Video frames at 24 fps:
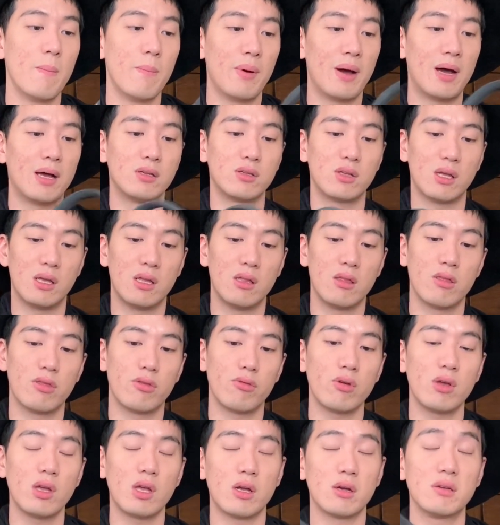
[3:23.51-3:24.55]
But in
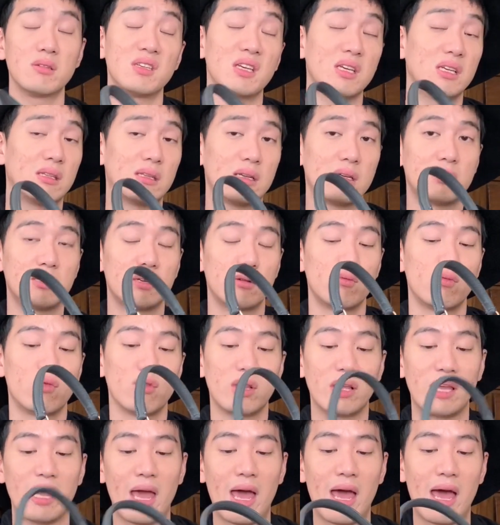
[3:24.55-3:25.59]
3 years, it doesn't
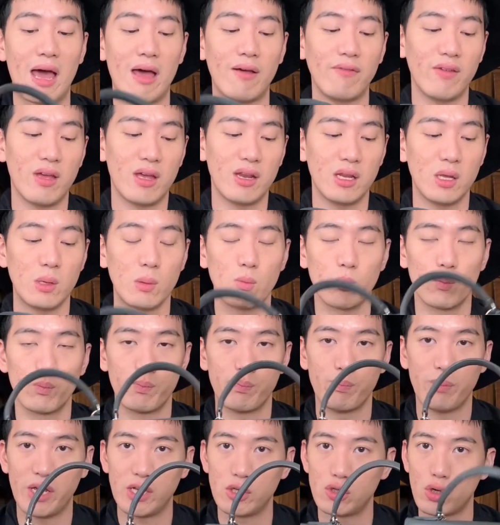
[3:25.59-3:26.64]
really have any
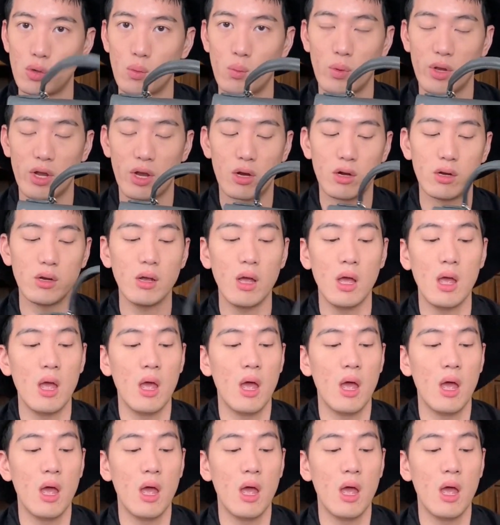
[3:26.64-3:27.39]
major wear.